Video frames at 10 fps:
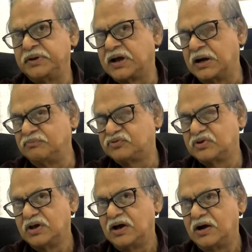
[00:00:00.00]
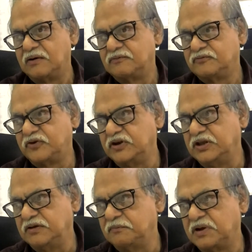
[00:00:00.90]
becomes
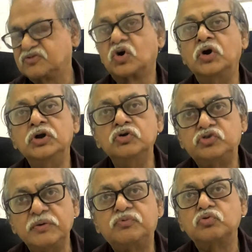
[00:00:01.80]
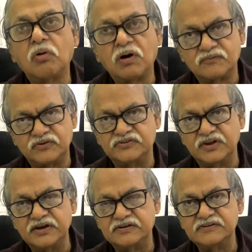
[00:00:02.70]
very much conducive to our
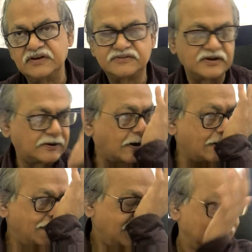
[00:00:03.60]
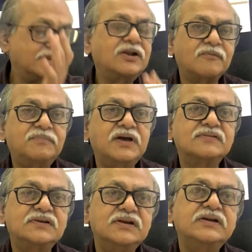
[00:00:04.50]
facilities, etc., then
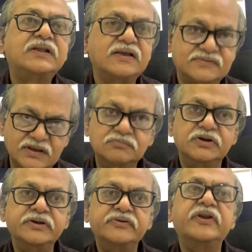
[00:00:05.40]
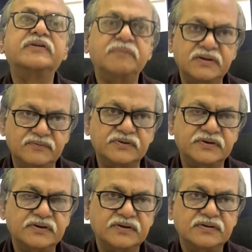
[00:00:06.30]
obviously it has some indirect benefit.